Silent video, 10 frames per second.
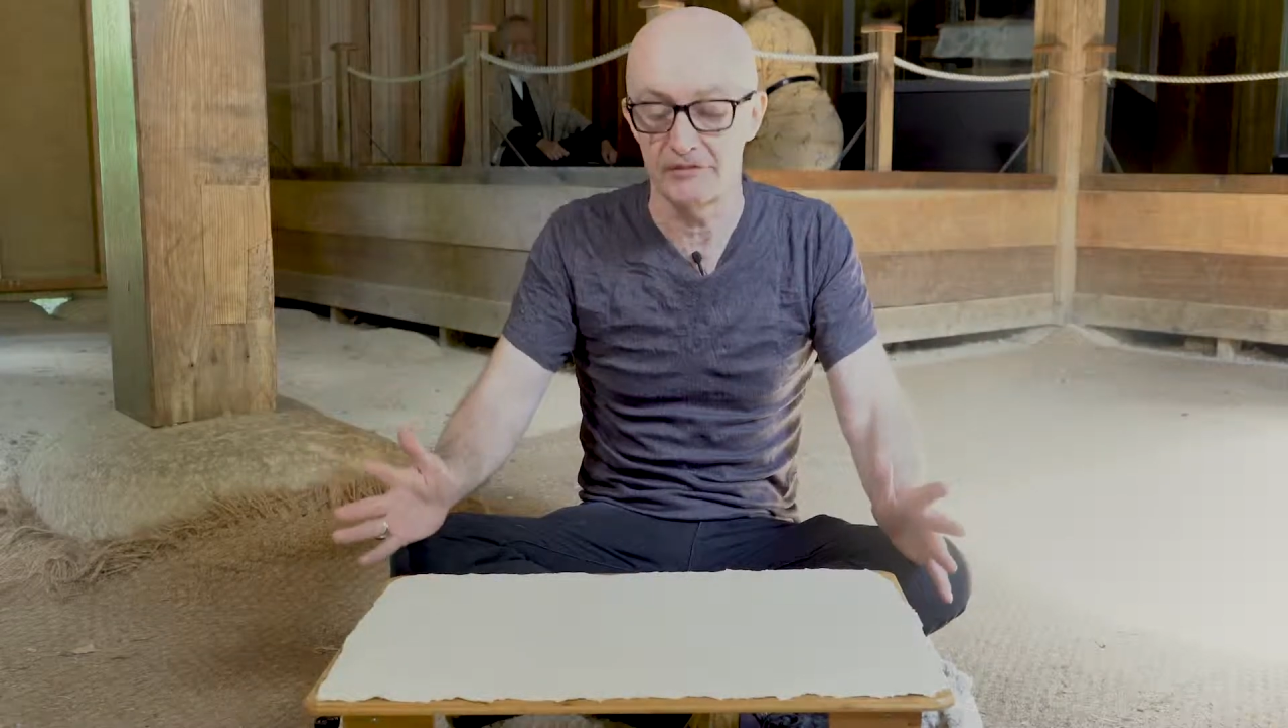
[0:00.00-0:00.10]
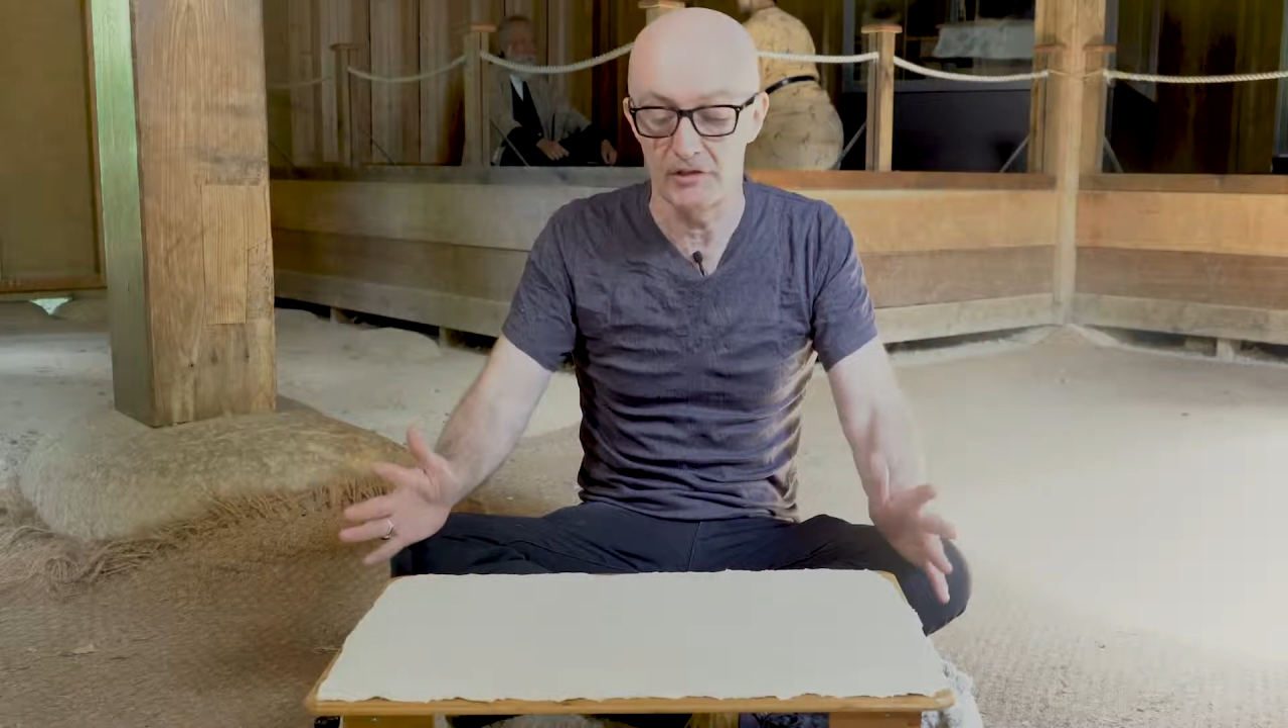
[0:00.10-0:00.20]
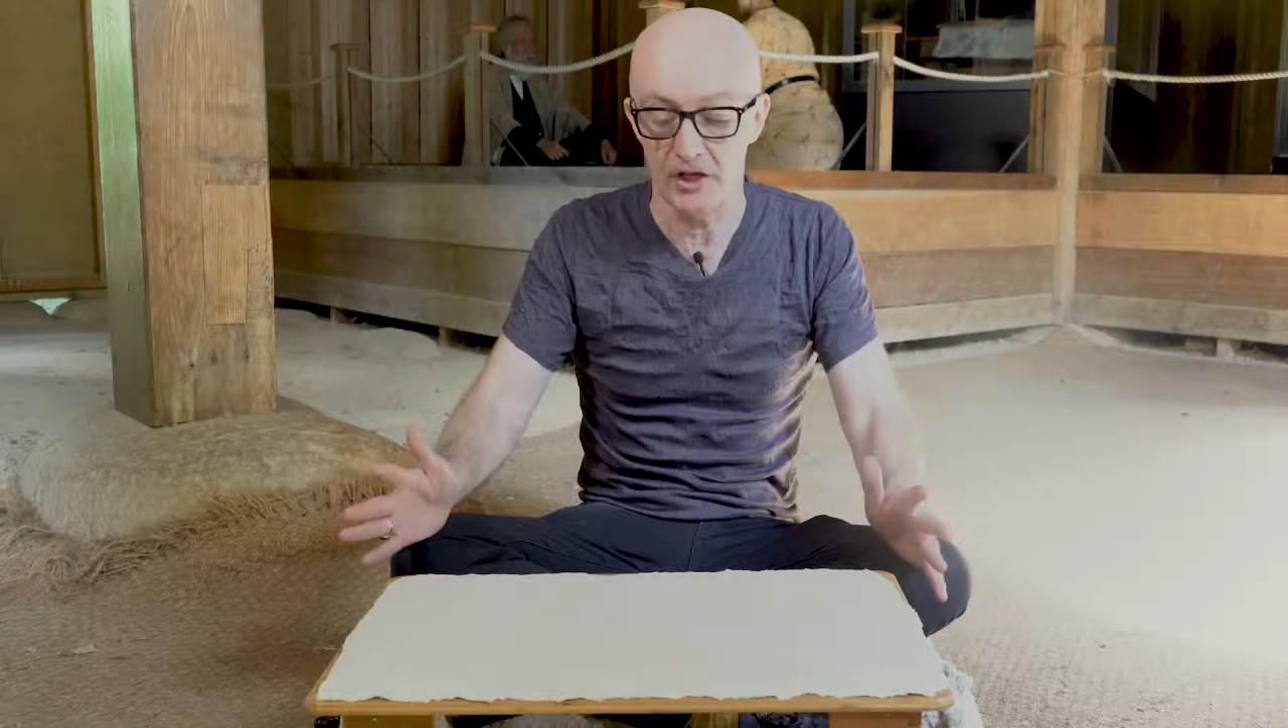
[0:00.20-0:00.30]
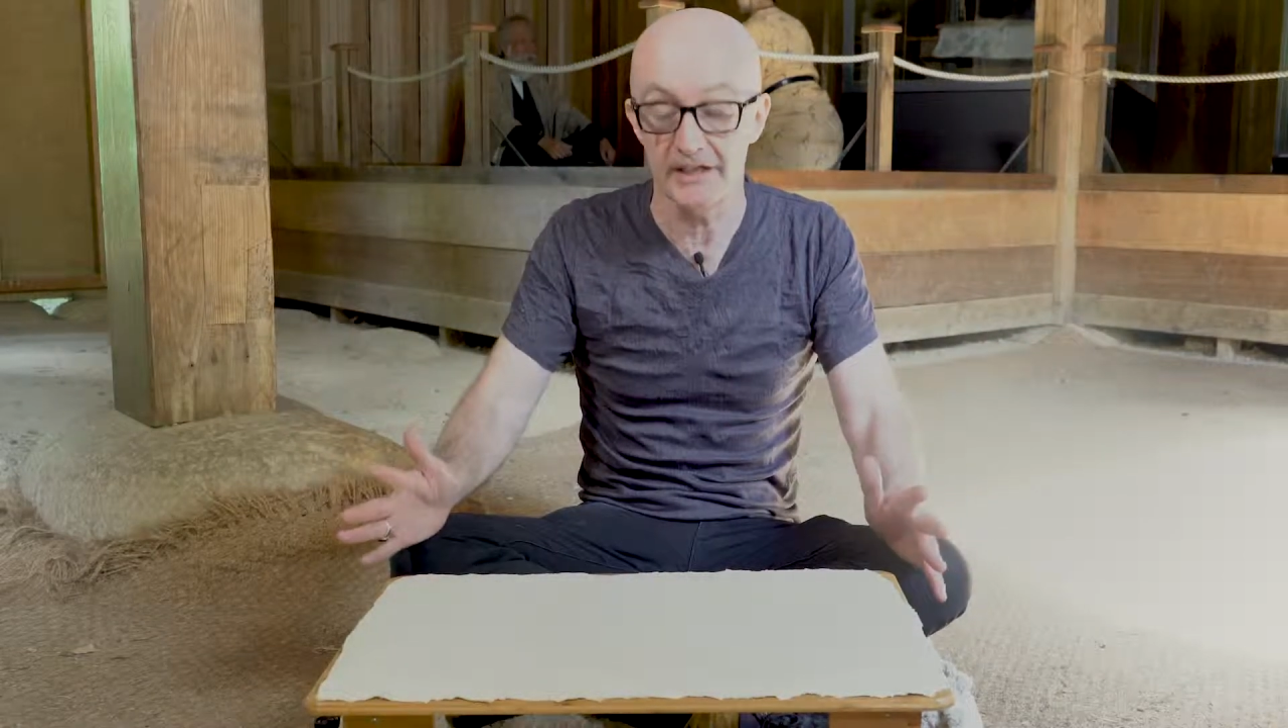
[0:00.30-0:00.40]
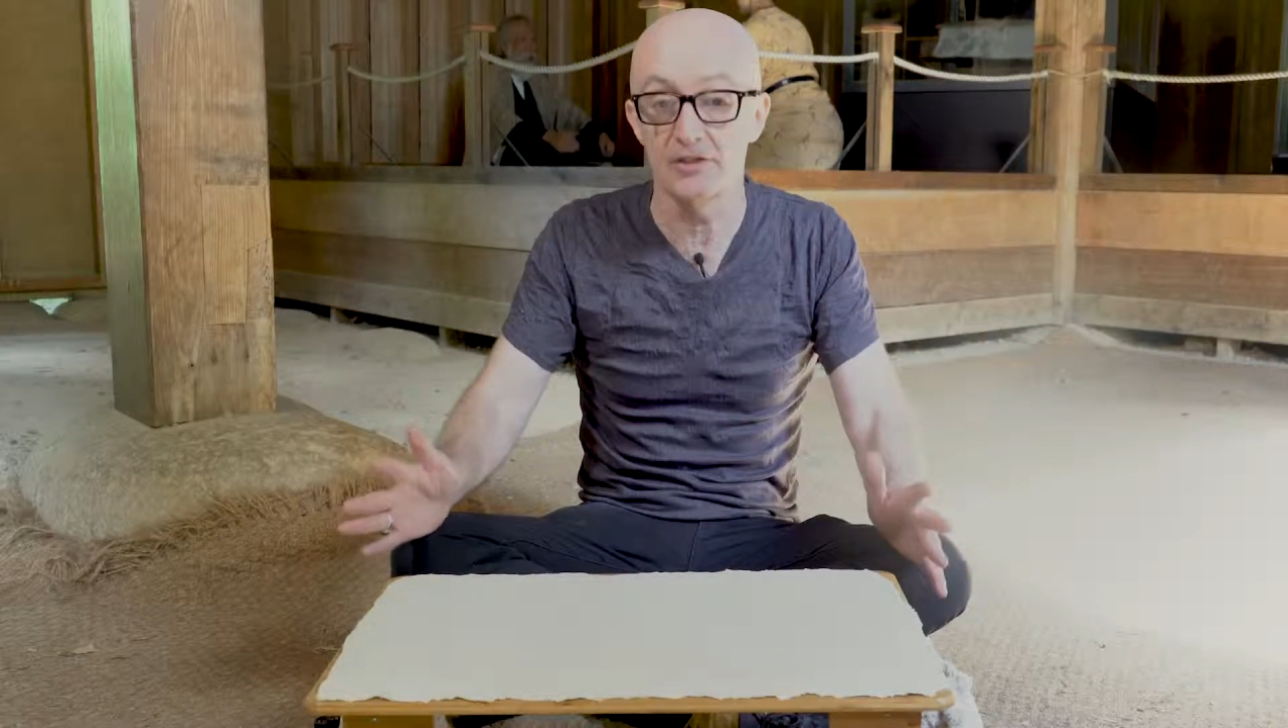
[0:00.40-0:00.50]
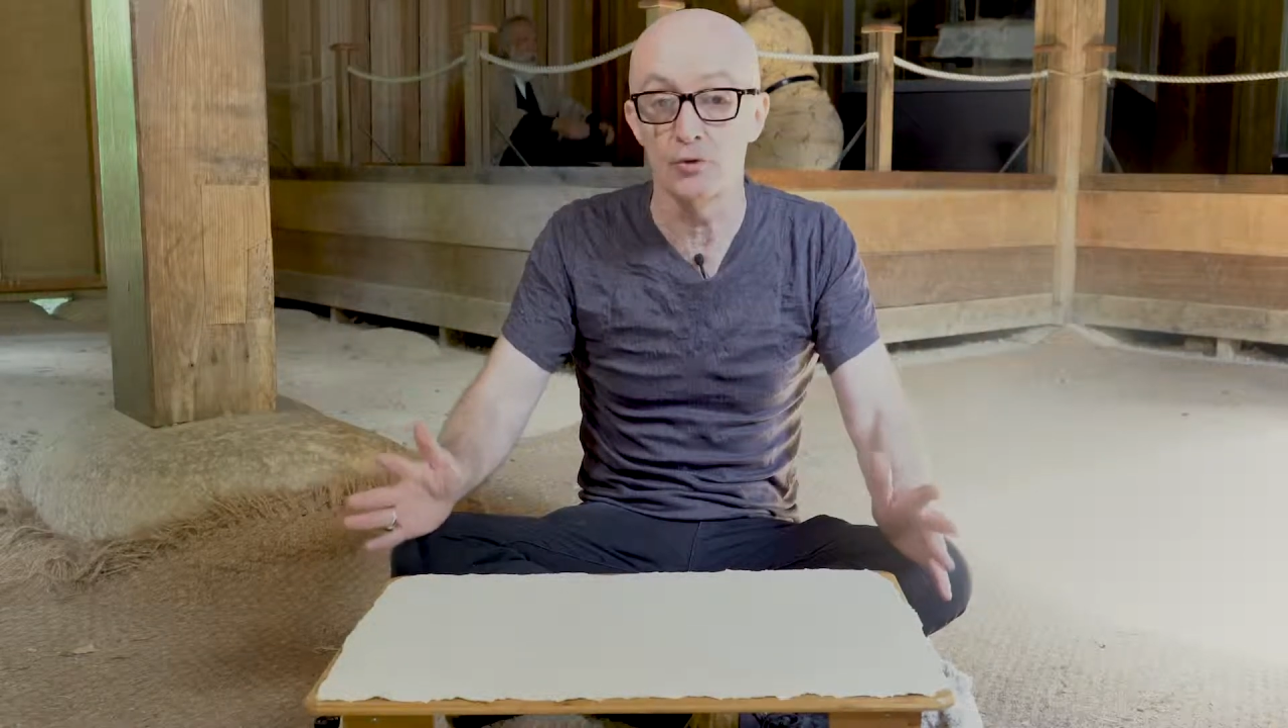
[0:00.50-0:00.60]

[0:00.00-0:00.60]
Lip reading: if you like,